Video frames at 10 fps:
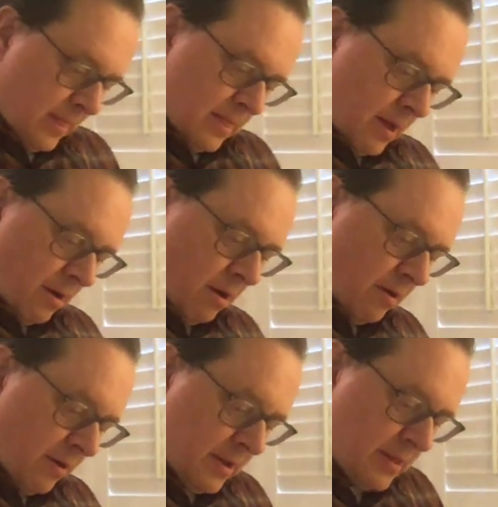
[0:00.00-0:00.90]

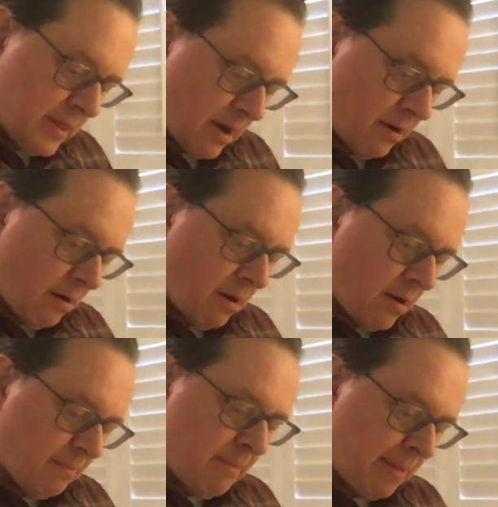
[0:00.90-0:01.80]
There
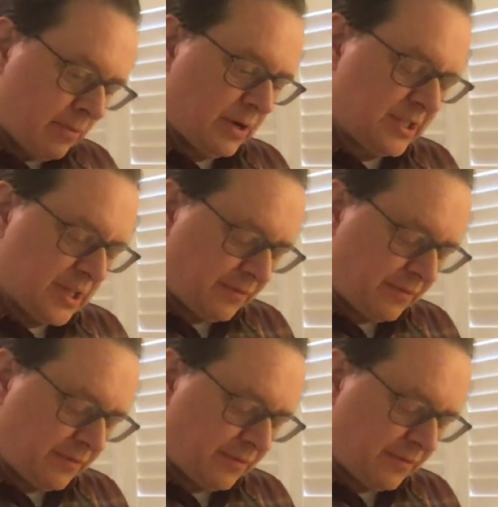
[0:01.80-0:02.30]
are memories